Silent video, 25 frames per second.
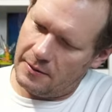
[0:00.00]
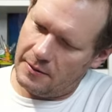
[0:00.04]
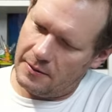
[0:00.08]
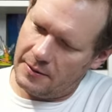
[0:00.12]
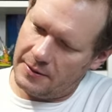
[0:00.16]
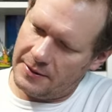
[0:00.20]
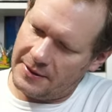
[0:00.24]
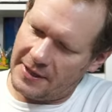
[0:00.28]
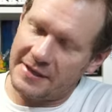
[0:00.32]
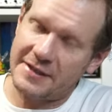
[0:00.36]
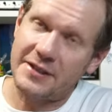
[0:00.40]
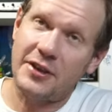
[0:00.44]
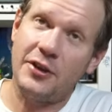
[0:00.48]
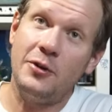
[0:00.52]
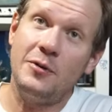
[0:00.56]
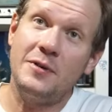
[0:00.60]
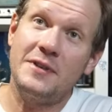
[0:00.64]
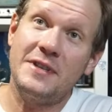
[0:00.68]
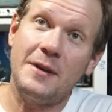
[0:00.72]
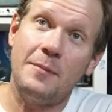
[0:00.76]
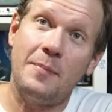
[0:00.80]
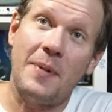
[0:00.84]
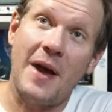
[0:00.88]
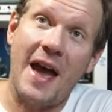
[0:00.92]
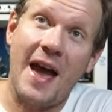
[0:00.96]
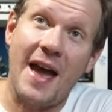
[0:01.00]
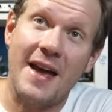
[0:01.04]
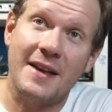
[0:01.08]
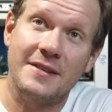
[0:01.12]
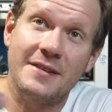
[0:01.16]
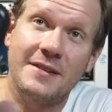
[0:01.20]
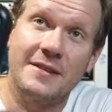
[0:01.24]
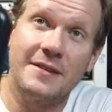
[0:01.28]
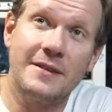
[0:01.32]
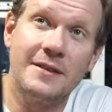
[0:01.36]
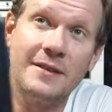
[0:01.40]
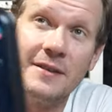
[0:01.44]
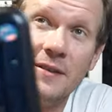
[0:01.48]
says QC
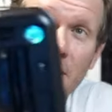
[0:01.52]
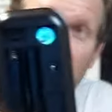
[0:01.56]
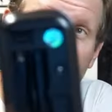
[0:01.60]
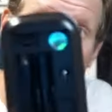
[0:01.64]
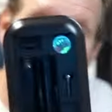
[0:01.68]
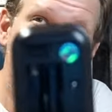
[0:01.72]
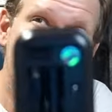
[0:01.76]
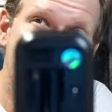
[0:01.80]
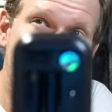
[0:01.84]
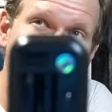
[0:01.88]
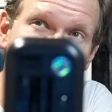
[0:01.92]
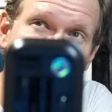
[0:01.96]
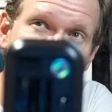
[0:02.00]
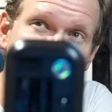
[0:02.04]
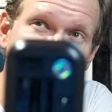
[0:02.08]
passed. It says